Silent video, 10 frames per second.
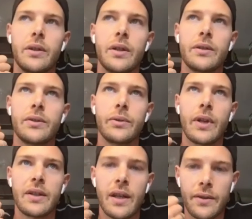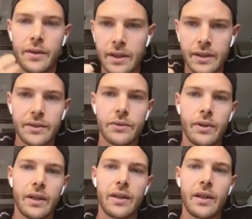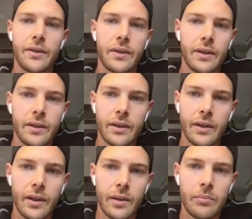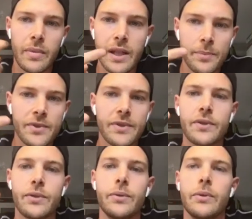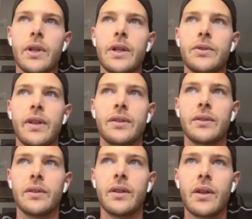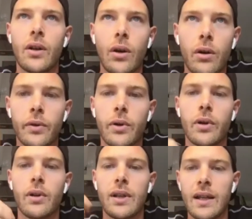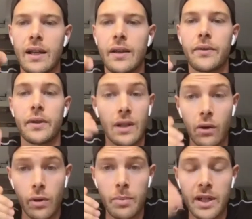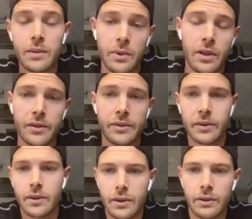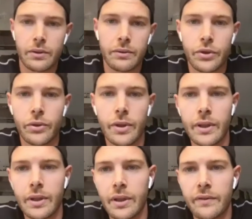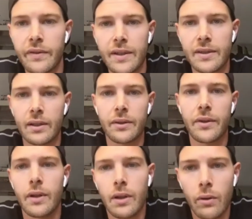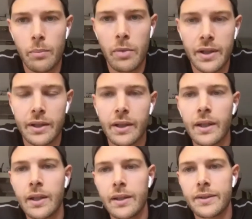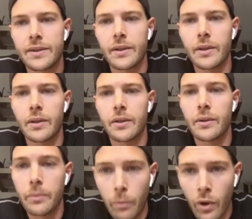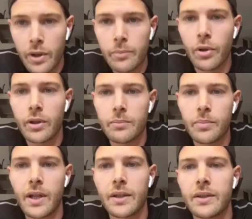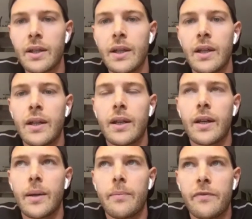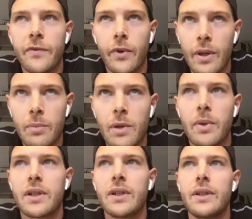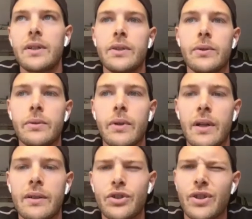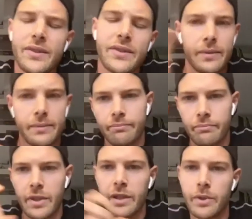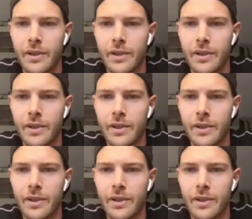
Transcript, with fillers: to get healthy knees, to get healthy um, hips, to to get a overall healthy lower body because sure in, in fencing the lower body is the, the more important part um, for upper body you just maybe